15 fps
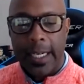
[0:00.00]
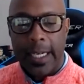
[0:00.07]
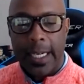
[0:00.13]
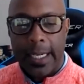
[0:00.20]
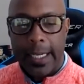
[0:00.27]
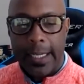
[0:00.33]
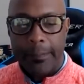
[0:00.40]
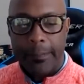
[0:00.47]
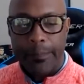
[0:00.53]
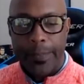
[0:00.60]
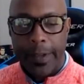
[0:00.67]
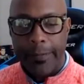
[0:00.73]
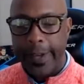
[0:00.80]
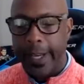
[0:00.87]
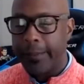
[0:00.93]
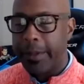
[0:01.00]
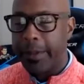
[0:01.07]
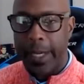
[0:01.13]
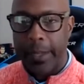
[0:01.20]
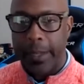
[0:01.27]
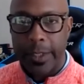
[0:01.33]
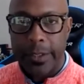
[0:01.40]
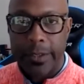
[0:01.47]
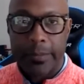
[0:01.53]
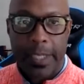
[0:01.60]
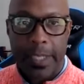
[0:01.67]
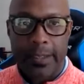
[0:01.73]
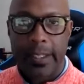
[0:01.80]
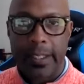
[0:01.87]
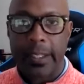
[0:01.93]
Um, the family members,
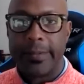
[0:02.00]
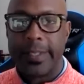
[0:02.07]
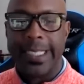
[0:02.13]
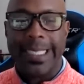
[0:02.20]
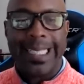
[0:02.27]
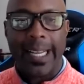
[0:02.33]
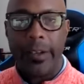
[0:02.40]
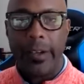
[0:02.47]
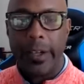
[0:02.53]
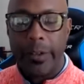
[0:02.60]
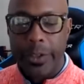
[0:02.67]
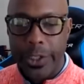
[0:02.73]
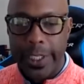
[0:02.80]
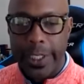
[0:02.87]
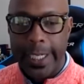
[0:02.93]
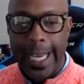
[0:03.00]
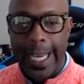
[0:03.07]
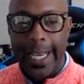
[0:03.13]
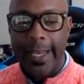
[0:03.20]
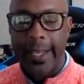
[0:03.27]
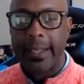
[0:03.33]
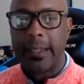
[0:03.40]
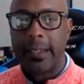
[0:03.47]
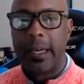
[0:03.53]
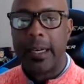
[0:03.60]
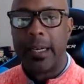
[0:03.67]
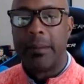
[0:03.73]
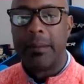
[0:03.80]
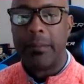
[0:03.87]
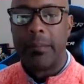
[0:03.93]
myself, did not know she had it.
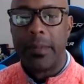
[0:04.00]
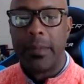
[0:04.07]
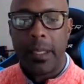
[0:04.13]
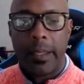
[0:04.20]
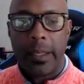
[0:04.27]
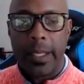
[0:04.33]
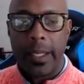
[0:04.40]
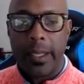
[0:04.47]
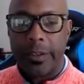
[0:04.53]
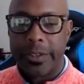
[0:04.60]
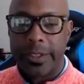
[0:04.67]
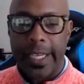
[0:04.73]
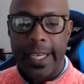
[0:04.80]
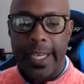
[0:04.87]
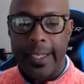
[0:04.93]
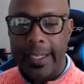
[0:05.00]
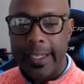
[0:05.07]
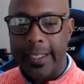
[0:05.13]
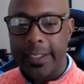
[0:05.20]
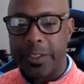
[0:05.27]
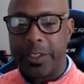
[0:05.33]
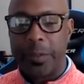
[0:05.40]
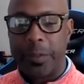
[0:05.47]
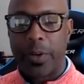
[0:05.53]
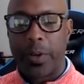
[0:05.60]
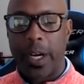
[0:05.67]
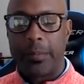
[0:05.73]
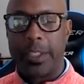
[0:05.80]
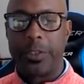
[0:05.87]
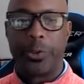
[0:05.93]
Um, the understanding is she
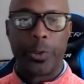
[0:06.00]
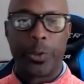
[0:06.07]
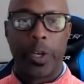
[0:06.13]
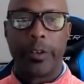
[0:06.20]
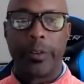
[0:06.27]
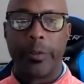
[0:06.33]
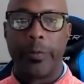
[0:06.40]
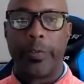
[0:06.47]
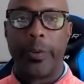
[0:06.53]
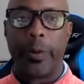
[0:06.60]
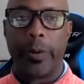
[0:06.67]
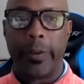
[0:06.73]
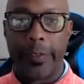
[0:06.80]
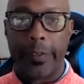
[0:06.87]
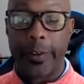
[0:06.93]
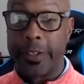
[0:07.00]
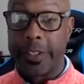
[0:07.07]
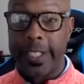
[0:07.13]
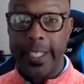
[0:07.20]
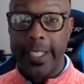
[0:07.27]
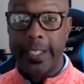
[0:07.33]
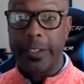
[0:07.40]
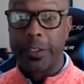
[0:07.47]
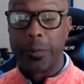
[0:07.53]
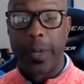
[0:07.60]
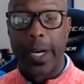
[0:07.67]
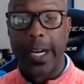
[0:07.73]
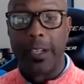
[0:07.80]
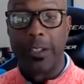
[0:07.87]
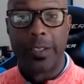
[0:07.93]
probably struggled for 13 years
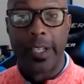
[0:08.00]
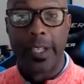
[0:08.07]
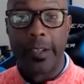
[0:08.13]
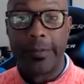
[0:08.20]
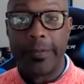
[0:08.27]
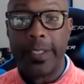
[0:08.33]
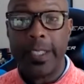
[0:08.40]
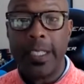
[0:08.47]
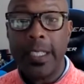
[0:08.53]
by herself.